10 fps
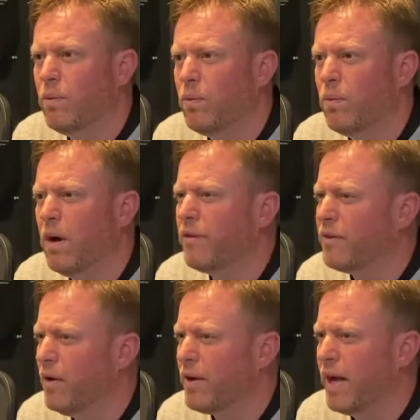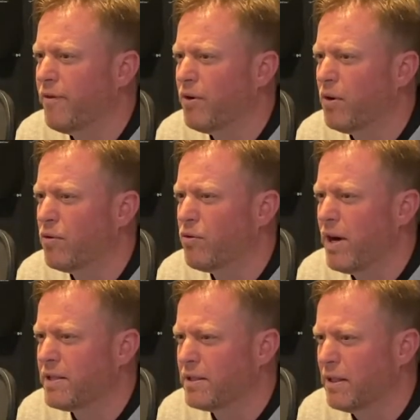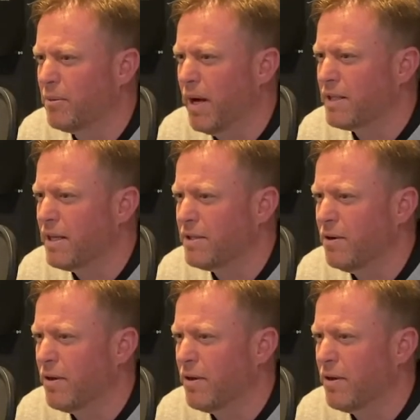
Well, I've tailgated for a wrestling match. That's not